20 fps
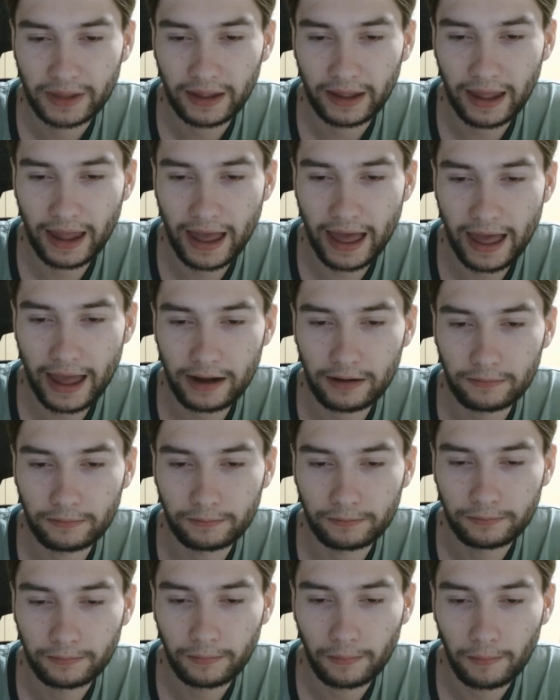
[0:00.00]

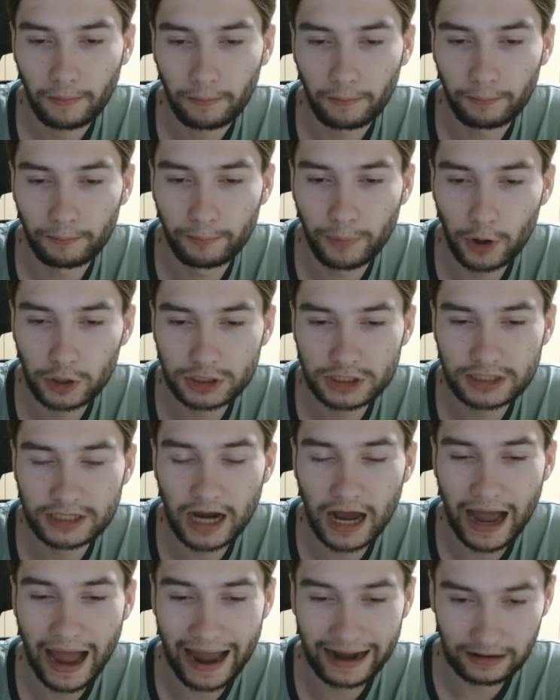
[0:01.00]
in
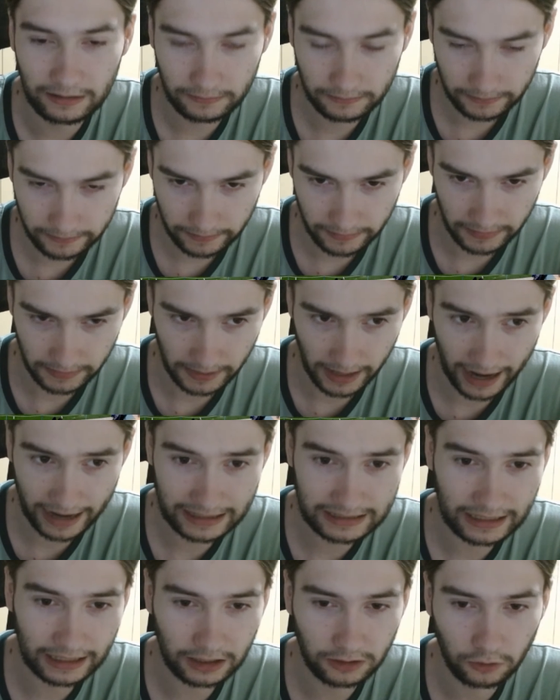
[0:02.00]

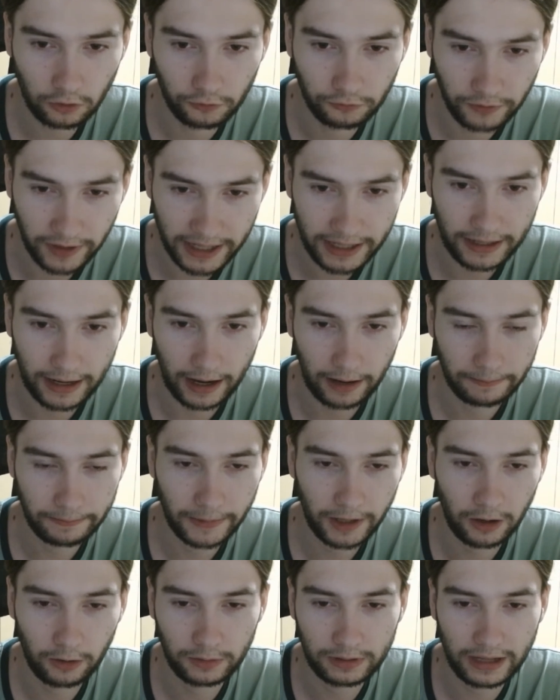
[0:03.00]
Bosnia-Herzegovina.
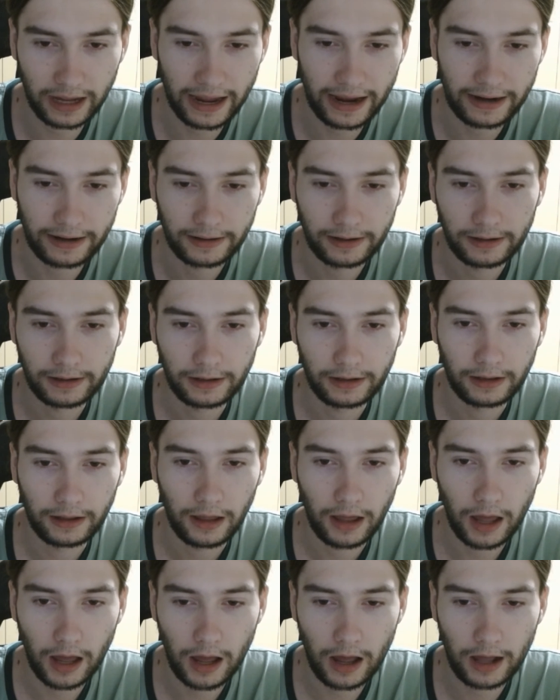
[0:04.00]
Okay.
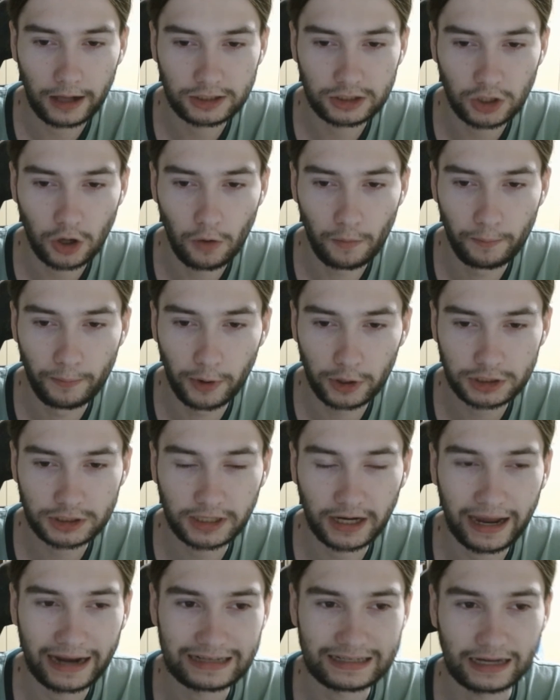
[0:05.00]
So
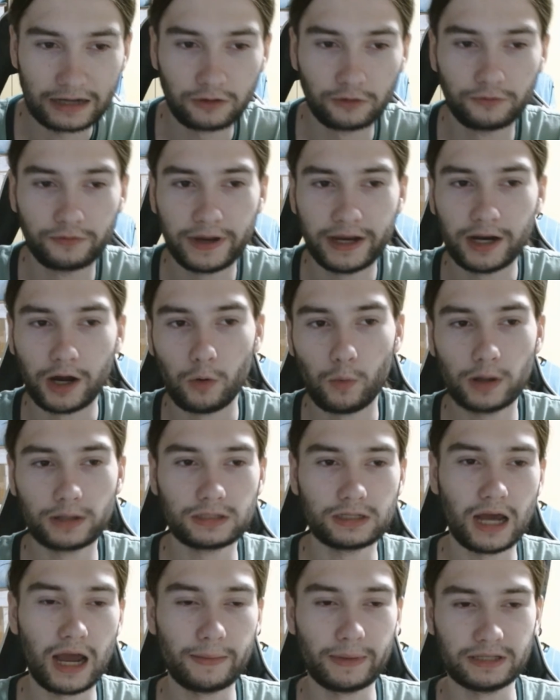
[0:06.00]
Bosnia-Herzegovina. What
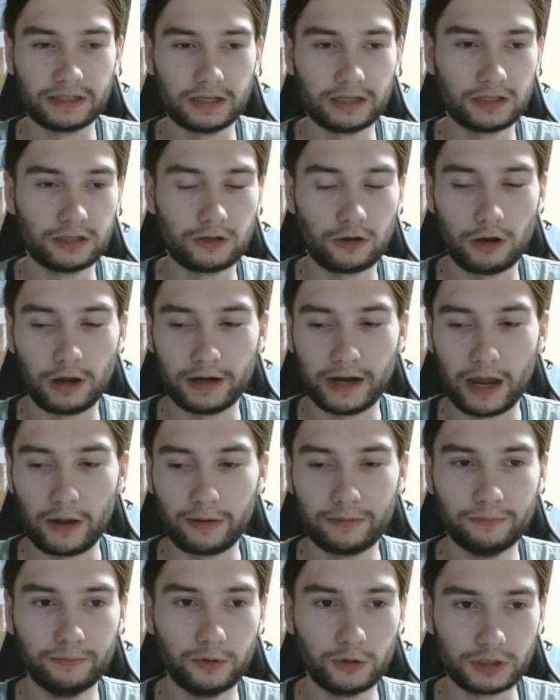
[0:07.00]
time is it right now
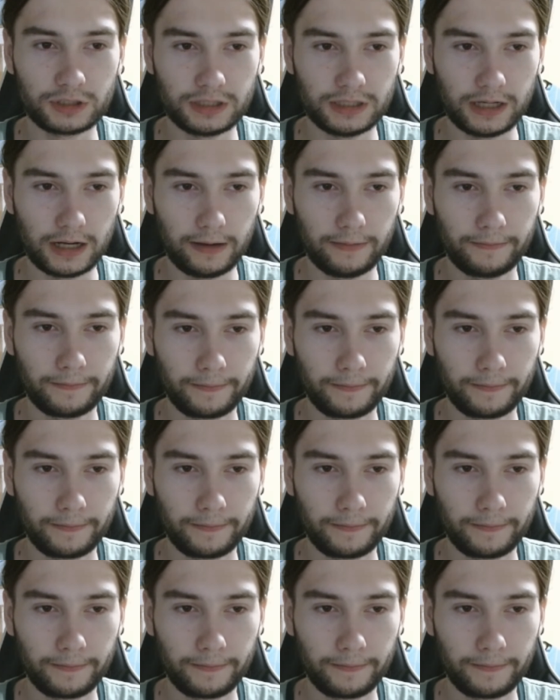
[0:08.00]
in Bosnia?